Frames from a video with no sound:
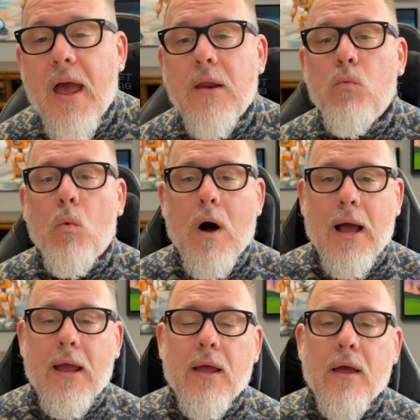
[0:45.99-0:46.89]
and
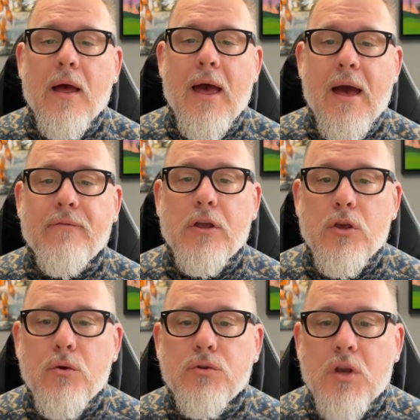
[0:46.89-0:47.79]
why have a
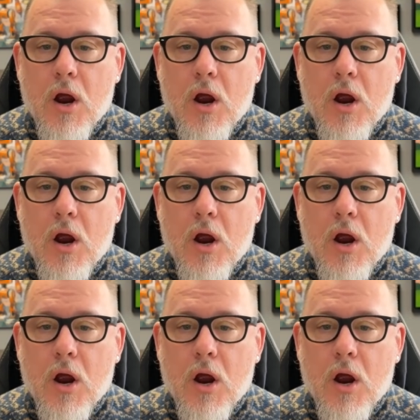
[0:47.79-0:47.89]
used